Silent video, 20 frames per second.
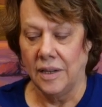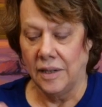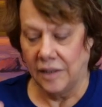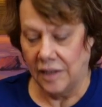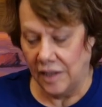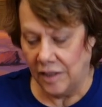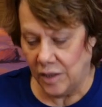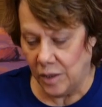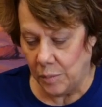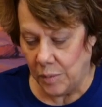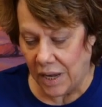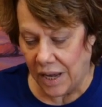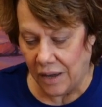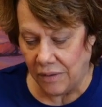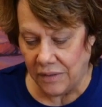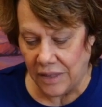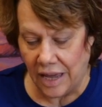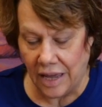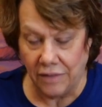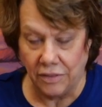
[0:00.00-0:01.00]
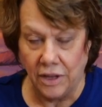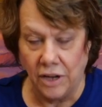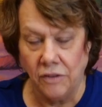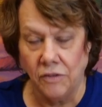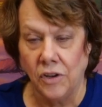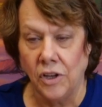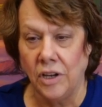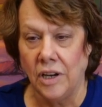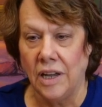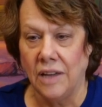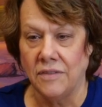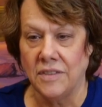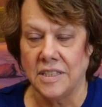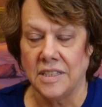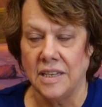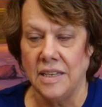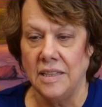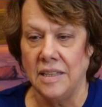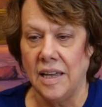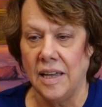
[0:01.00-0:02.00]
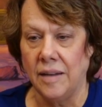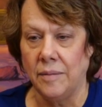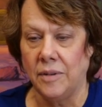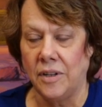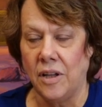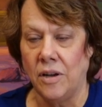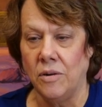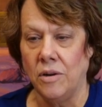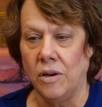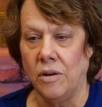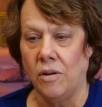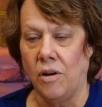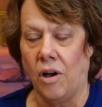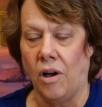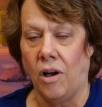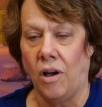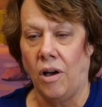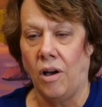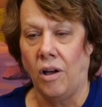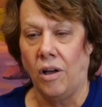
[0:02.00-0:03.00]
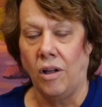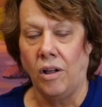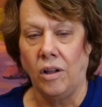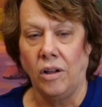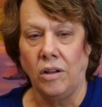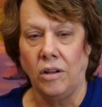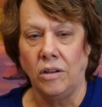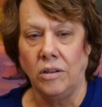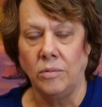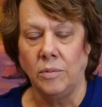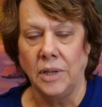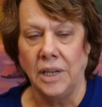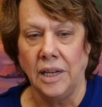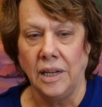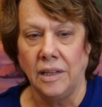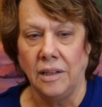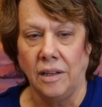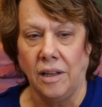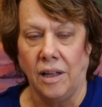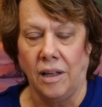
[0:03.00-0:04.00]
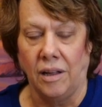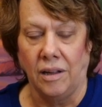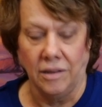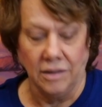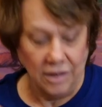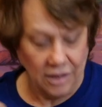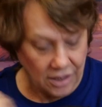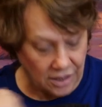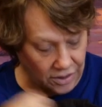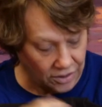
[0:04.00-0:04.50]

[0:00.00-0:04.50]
Let them have that. They're going to have seen that logo all week long.